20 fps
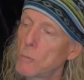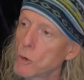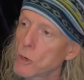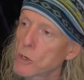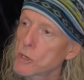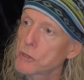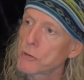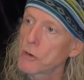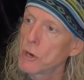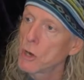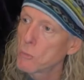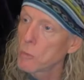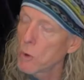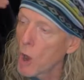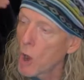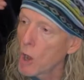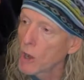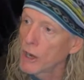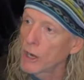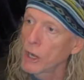we're screwed, we're
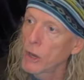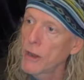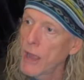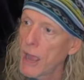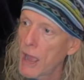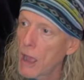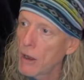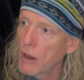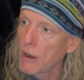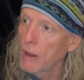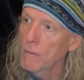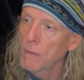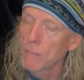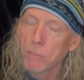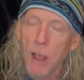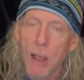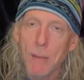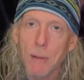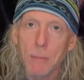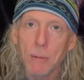all going to go down and
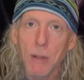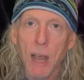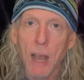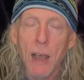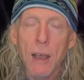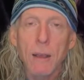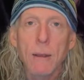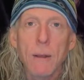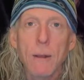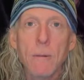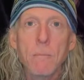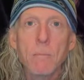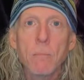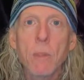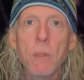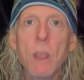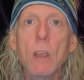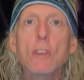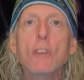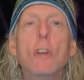blah, blah, blah,
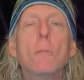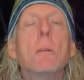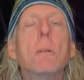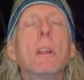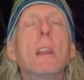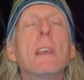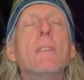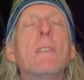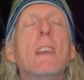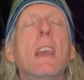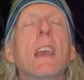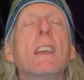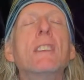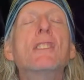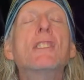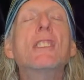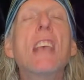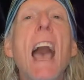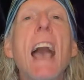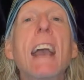you're believing
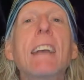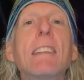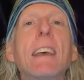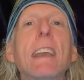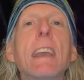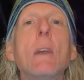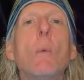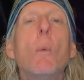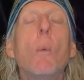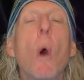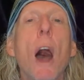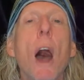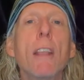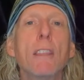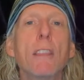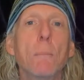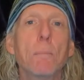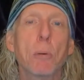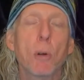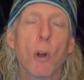exactly what
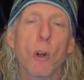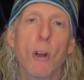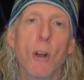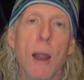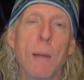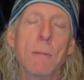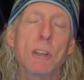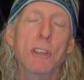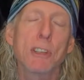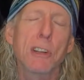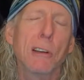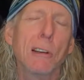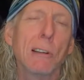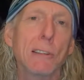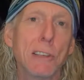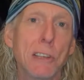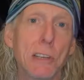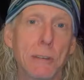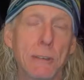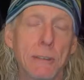the programmers
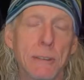told you.